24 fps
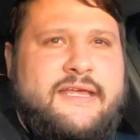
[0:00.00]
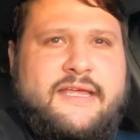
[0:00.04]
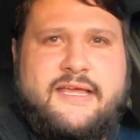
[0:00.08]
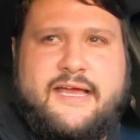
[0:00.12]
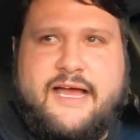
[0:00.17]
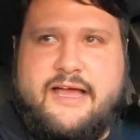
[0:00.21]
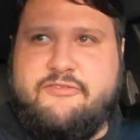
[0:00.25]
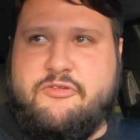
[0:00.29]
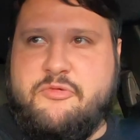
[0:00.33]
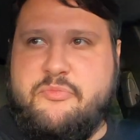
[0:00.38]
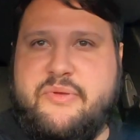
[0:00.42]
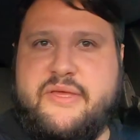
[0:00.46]

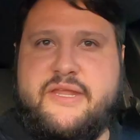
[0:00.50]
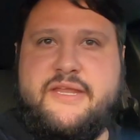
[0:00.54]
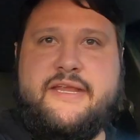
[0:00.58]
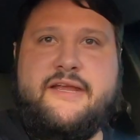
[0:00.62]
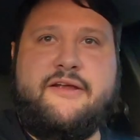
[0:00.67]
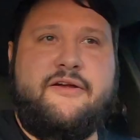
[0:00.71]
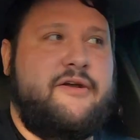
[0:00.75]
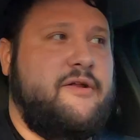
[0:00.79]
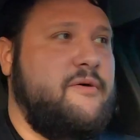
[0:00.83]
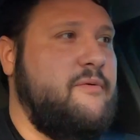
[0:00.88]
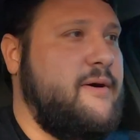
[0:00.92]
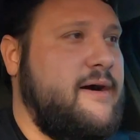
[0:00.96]
I haven't been
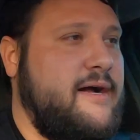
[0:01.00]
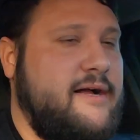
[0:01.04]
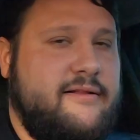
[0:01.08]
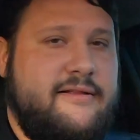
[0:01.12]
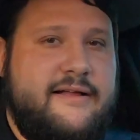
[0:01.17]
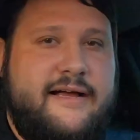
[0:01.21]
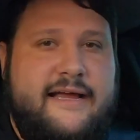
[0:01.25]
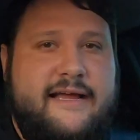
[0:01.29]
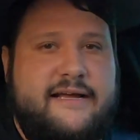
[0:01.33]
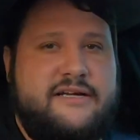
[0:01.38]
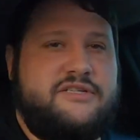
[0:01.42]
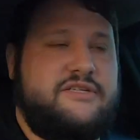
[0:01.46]
here in a while.
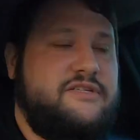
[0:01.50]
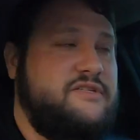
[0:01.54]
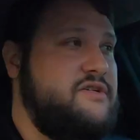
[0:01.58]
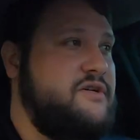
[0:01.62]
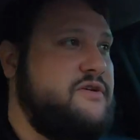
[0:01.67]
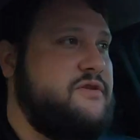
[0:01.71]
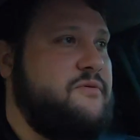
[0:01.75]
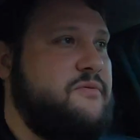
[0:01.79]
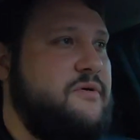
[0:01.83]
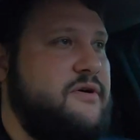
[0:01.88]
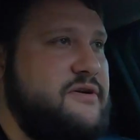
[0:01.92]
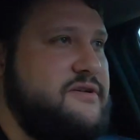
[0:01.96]
I actually
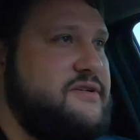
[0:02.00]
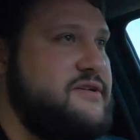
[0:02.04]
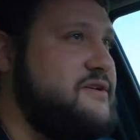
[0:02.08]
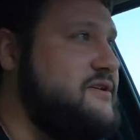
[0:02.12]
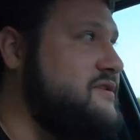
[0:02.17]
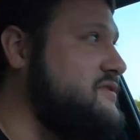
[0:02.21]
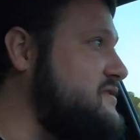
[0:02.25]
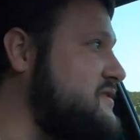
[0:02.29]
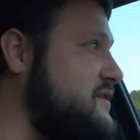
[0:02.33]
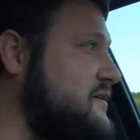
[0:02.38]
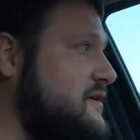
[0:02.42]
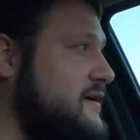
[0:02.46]
took the wrong
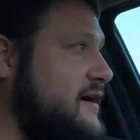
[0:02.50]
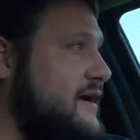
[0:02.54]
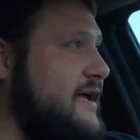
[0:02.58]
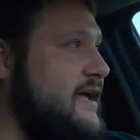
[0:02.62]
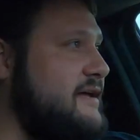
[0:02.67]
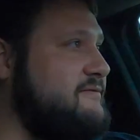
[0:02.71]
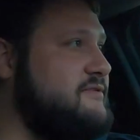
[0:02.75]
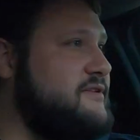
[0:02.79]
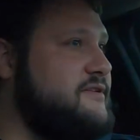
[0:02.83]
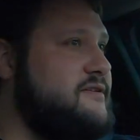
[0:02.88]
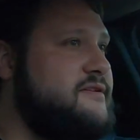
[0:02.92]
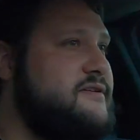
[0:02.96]
turn, so I
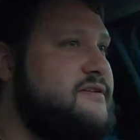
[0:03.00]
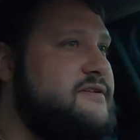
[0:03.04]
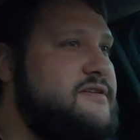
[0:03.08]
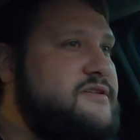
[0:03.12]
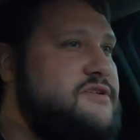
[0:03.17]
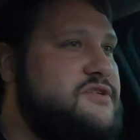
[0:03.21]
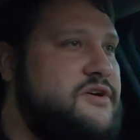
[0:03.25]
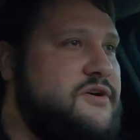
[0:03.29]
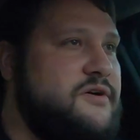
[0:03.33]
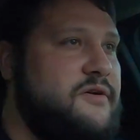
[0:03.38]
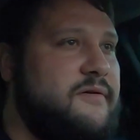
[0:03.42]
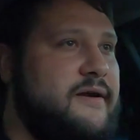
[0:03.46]
have to
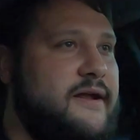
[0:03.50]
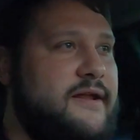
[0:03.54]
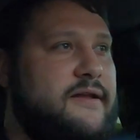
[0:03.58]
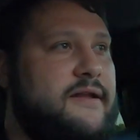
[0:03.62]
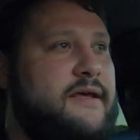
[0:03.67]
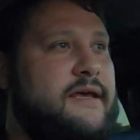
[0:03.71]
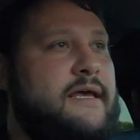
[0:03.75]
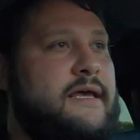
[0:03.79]
turn around.